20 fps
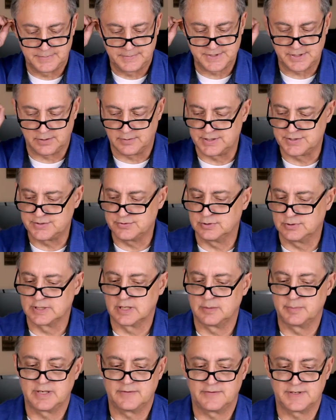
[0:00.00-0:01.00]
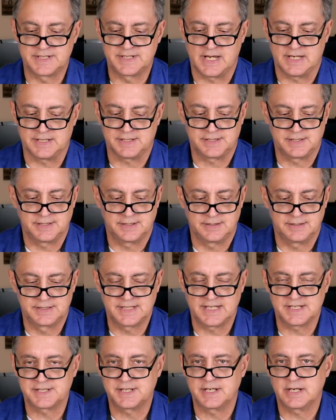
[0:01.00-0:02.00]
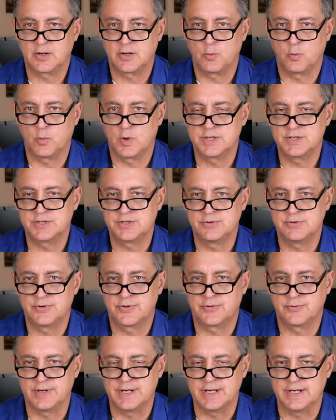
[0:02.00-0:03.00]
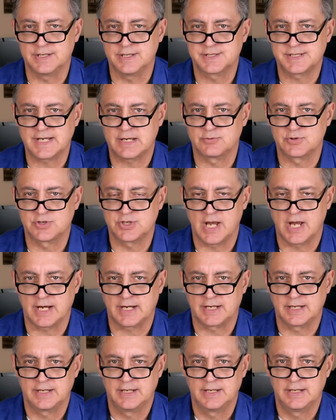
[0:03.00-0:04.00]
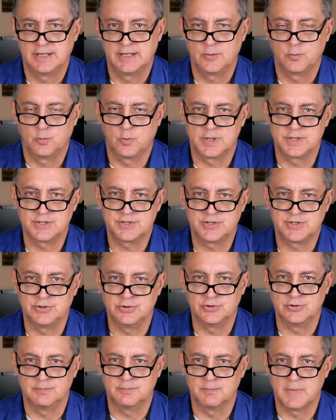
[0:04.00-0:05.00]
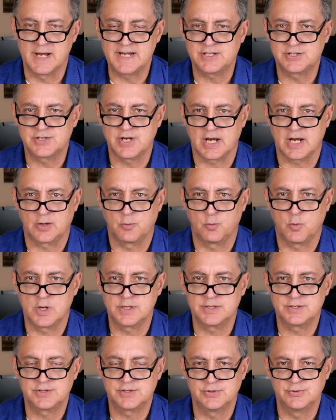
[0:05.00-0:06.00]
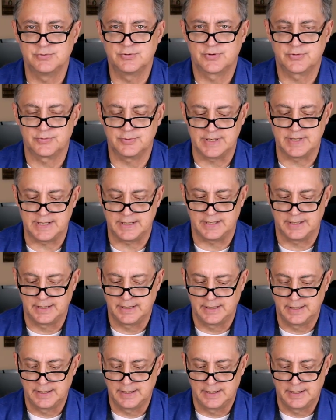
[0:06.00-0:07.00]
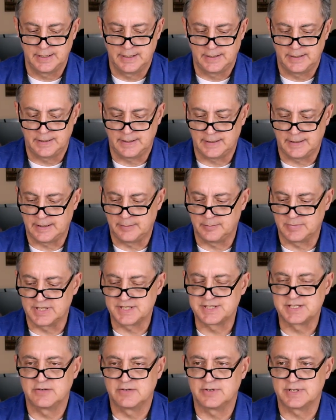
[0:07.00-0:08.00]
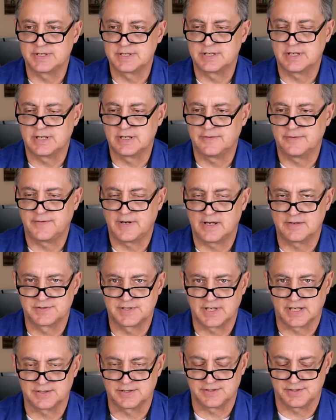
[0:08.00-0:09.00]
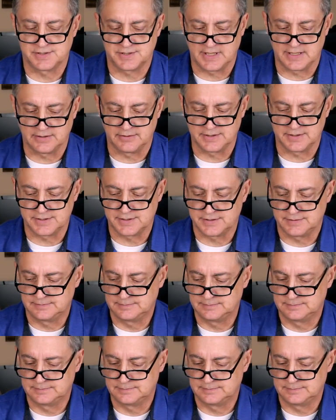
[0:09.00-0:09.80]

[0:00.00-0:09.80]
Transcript: so let's do a little bit of a test testing one, two, three. Sound check one, two. Mic check one, two, three. Um, let's give it uh, five seconds of silence.